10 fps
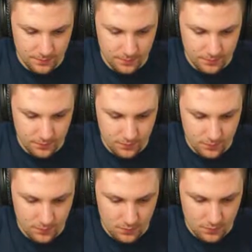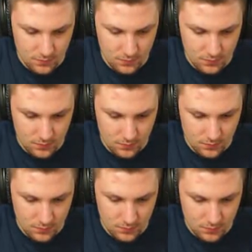
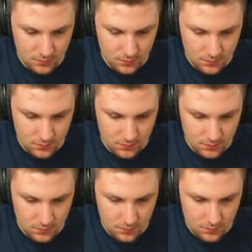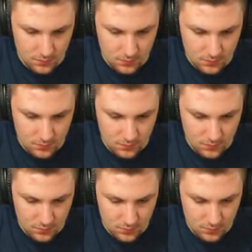
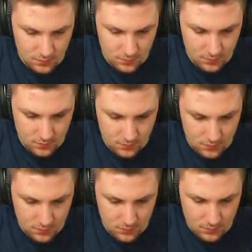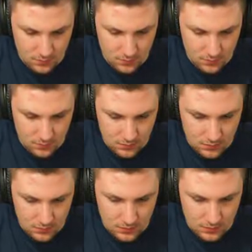
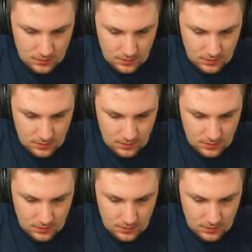Nothing is said.